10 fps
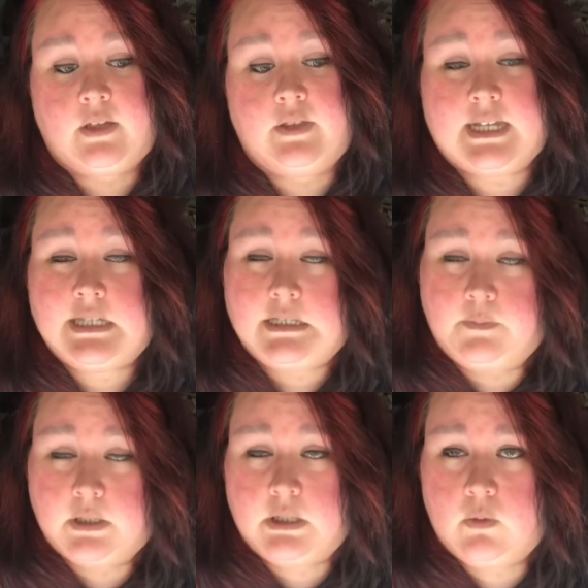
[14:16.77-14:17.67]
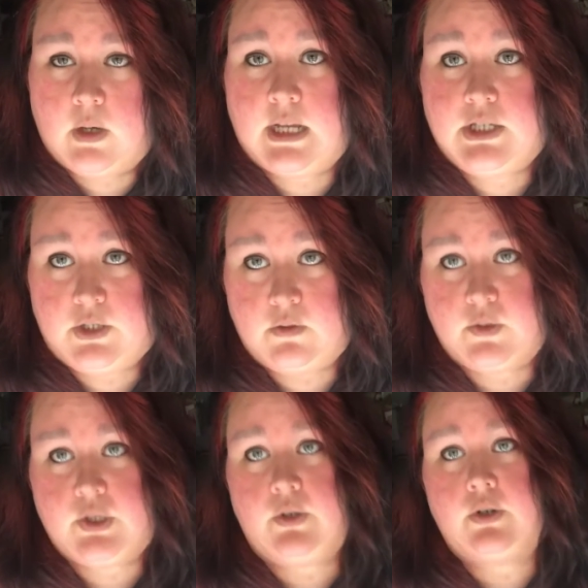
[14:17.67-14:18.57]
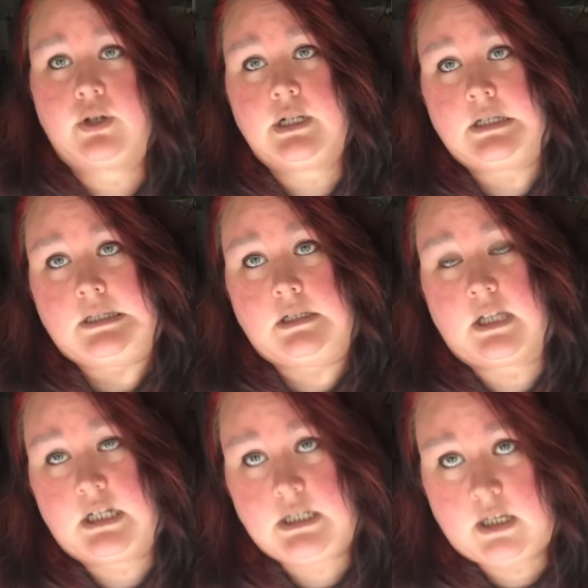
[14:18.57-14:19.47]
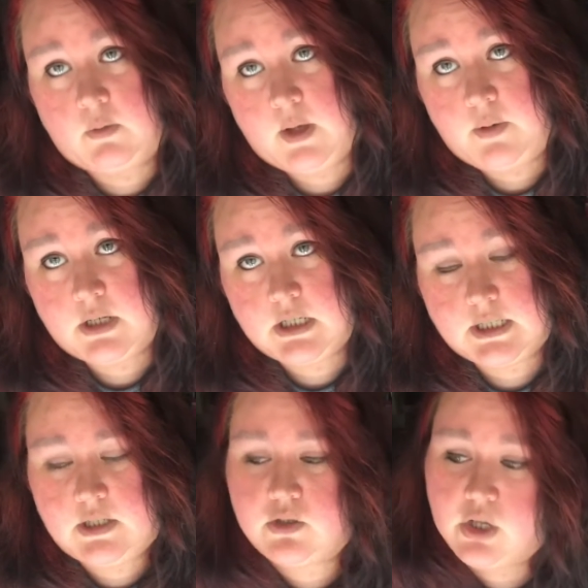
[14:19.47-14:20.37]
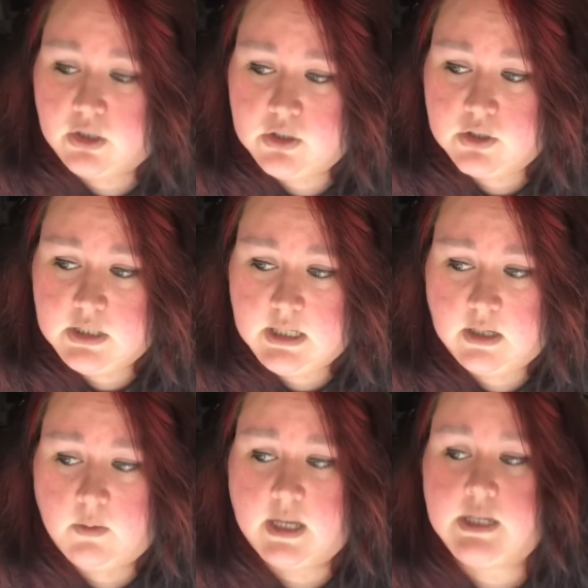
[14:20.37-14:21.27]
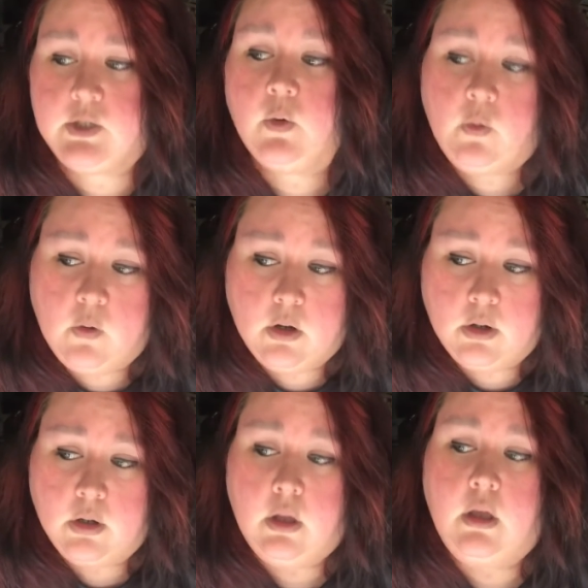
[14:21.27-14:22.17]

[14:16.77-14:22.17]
That's typically what I do. So you're going to see a lot of DIY projects, either Dollar Tree DIYs or